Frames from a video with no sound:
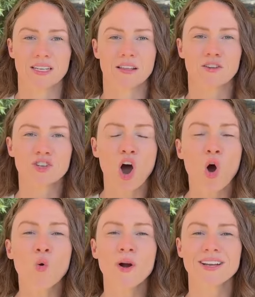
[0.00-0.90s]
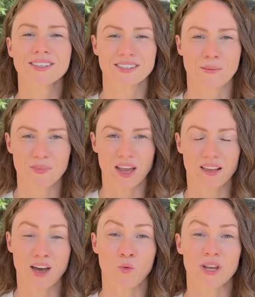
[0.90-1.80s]
There's always something
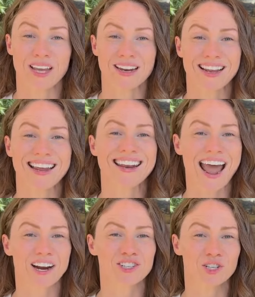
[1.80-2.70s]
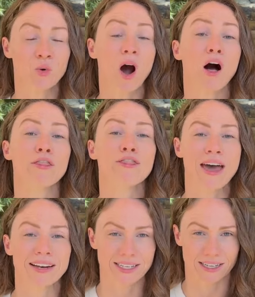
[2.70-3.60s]
that we can connect to
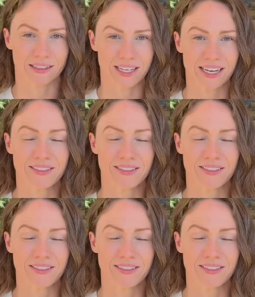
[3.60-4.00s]
authentically.